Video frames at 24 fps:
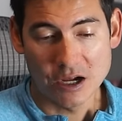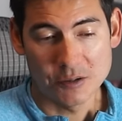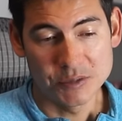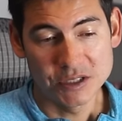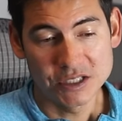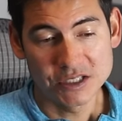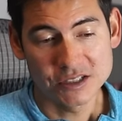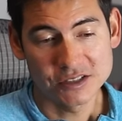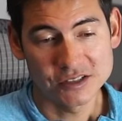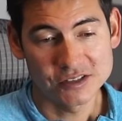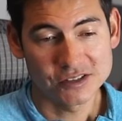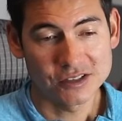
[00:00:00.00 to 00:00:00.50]

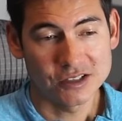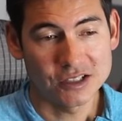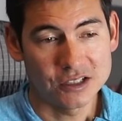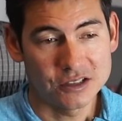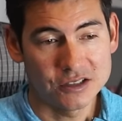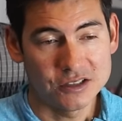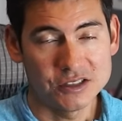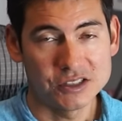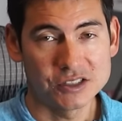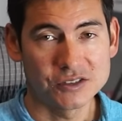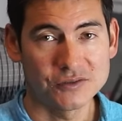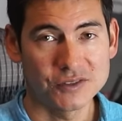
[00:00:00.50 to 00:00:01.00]
because a lot of
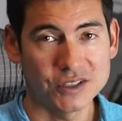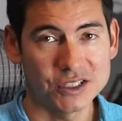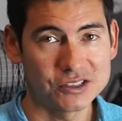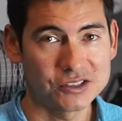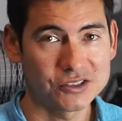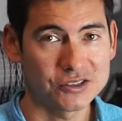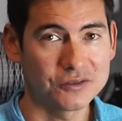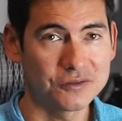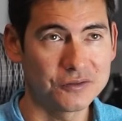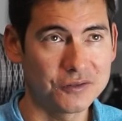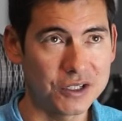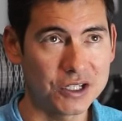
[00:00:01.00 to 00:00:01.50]
these
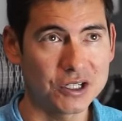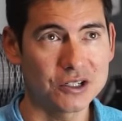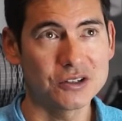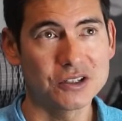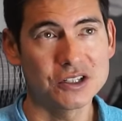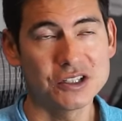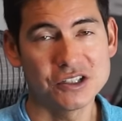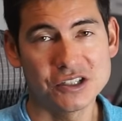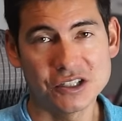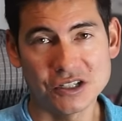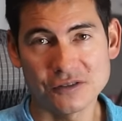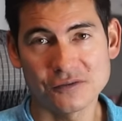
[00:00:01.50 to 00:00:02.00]
events are
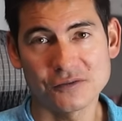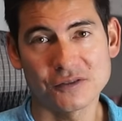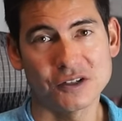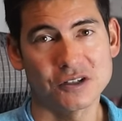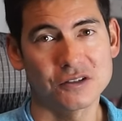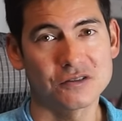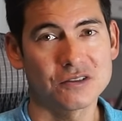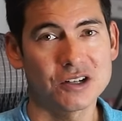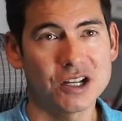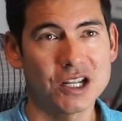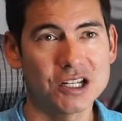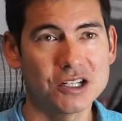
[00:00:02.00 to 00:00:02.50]
very
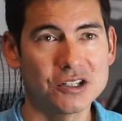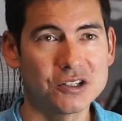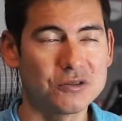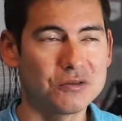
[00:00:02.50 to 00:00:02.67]
different, right?